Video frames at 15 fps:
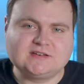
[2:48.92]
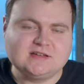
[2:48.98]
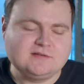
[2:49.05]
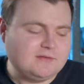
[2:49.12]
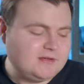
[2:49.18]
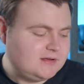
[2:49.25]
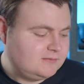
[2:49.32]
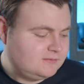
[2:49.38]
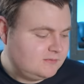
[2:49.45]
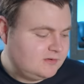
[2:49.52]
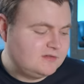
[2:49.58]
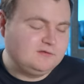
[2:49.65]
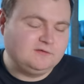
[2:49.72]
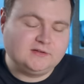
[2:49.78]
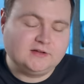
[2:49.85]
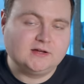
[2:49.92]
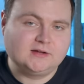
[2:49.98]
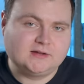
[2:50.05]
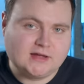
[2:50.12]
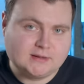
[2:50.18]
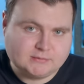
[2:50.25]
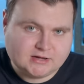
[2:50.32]
TV via
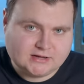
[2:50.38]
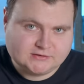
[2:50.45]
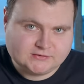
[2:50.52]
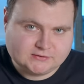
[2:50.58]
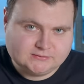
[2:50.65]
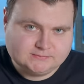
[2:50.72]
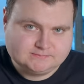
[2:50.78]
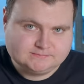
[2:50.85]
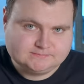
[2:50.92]
a game console.